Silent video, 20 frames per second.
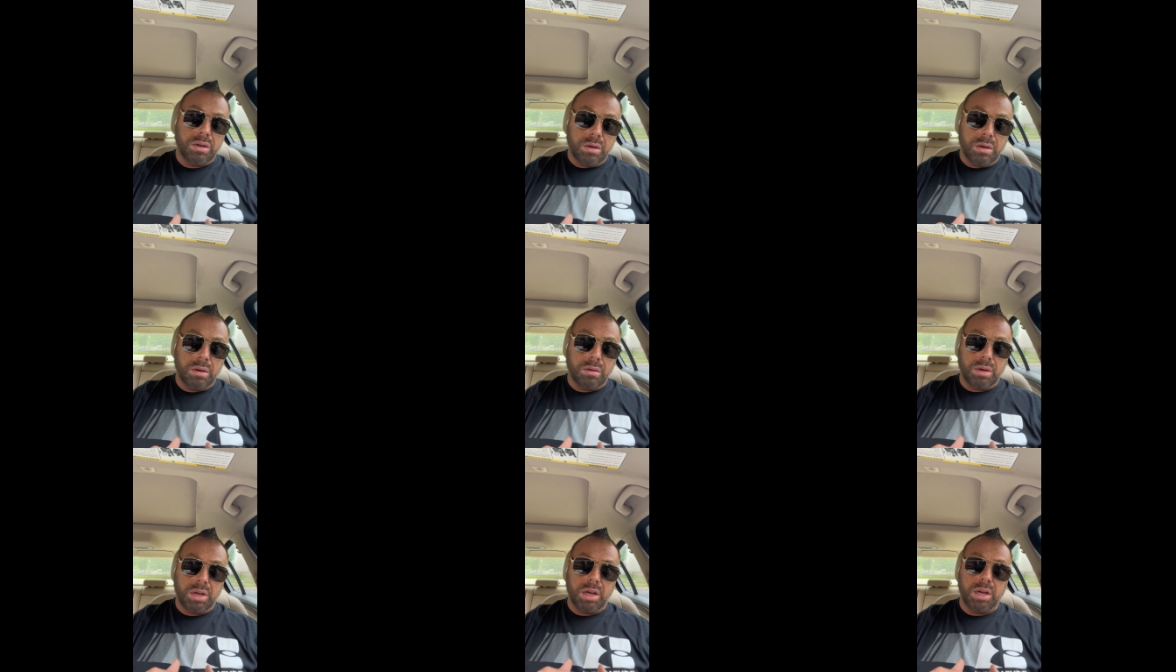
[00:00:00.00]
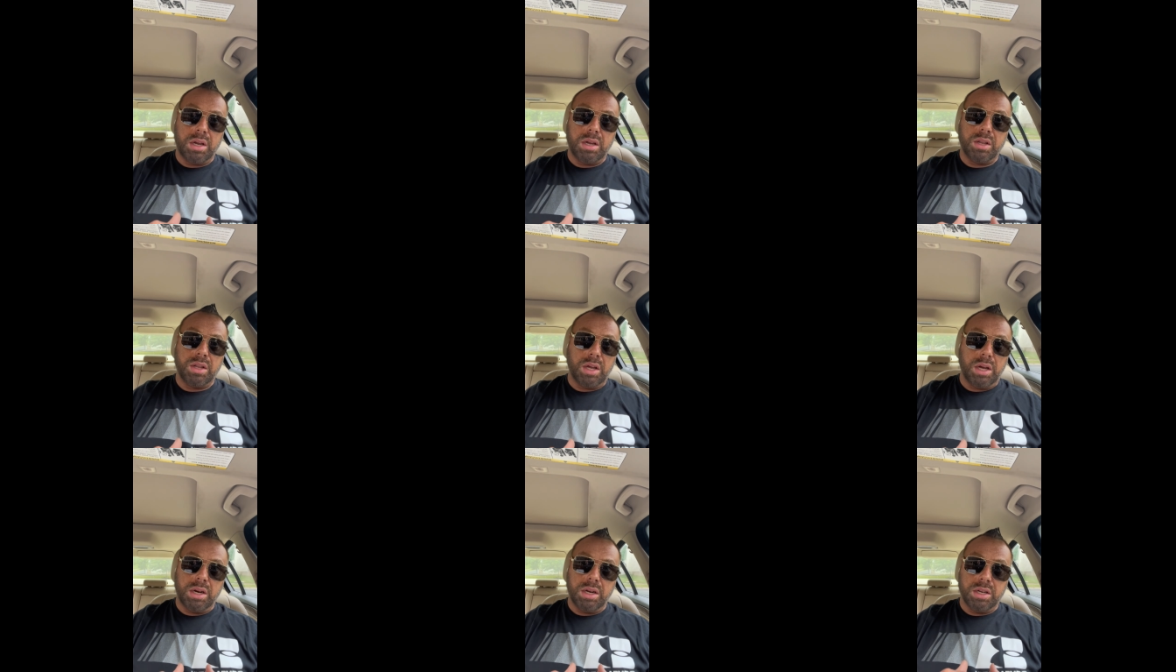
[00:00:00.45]
okay,
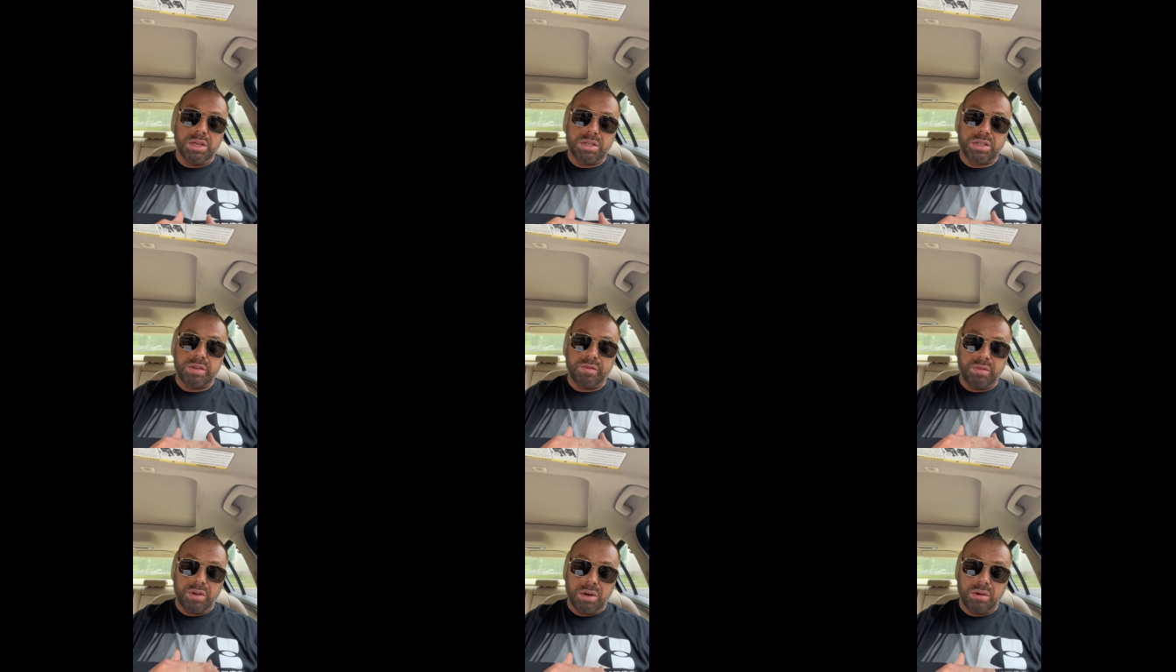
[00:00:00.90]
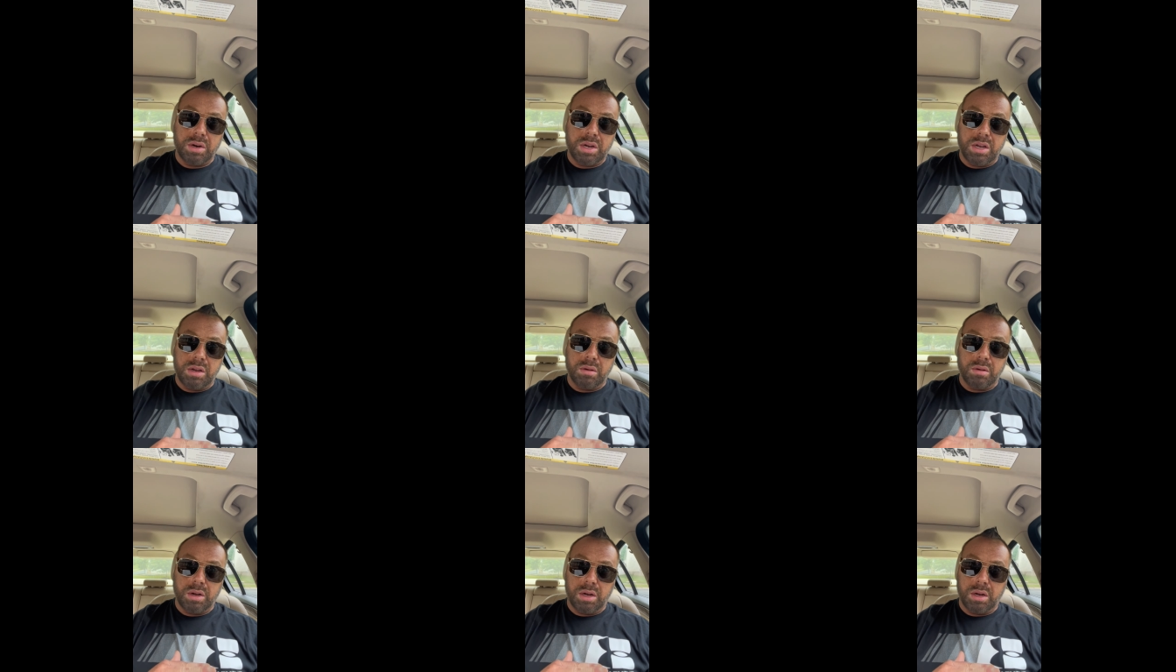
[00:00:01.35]
that is
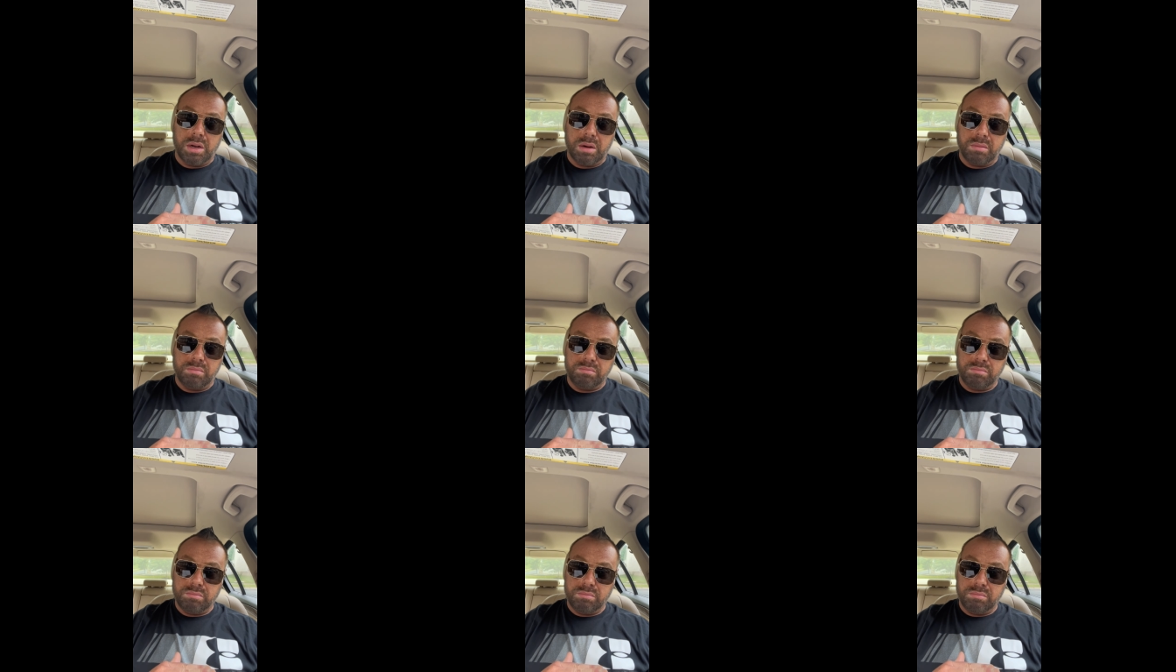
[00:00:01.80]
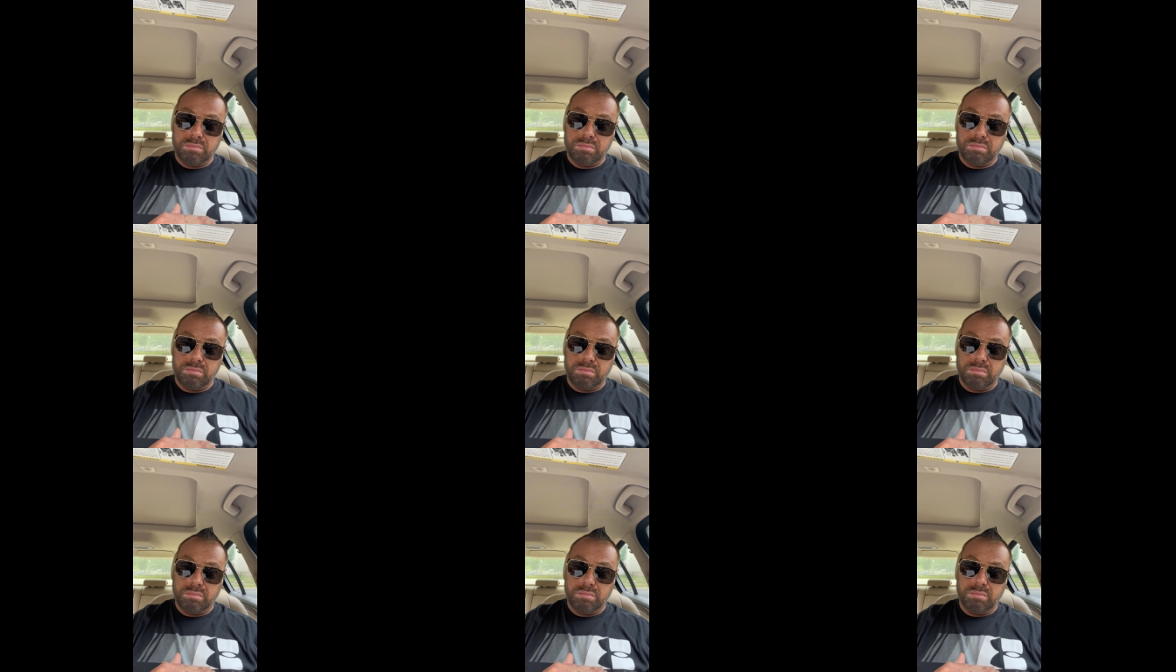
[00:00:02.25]
very uh,
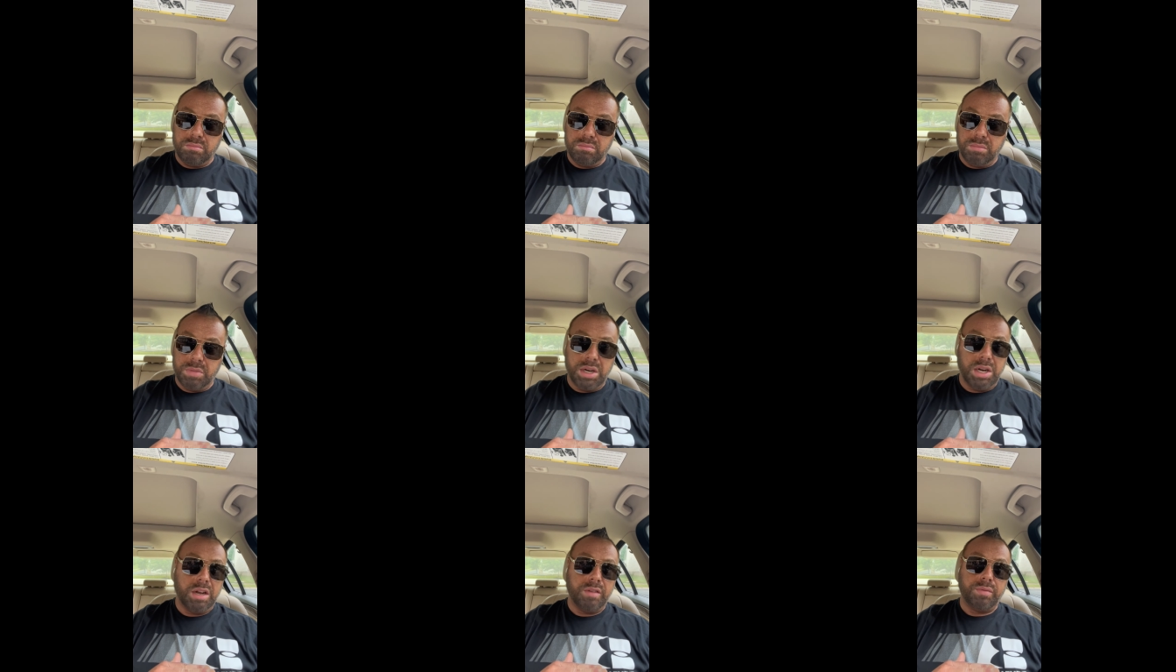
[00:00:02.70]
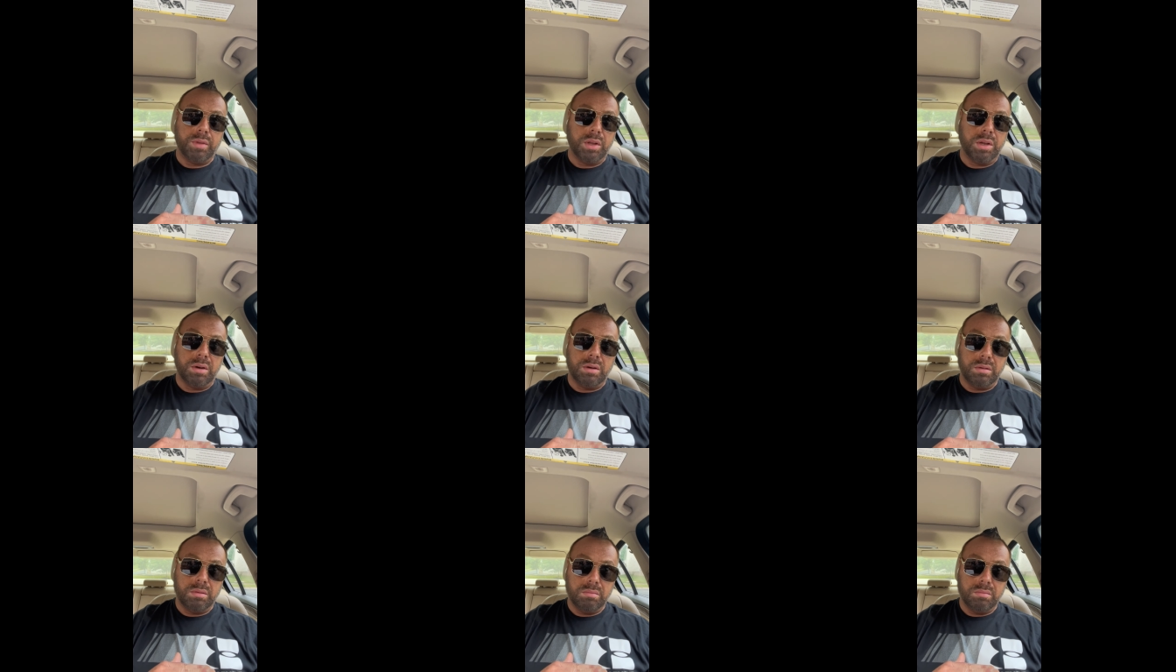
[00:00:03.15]
malevolent